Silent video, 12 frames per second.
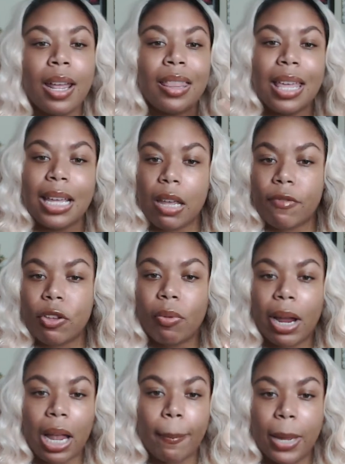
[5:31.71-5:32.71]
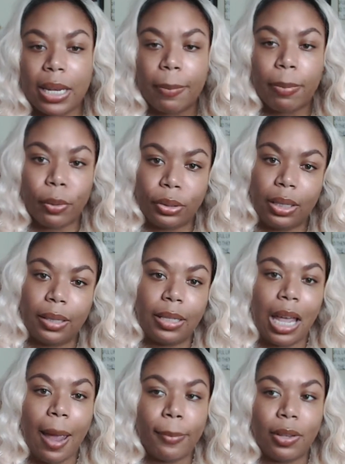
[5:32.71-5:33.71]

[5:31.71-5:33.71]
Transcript: they give you recommended posting times.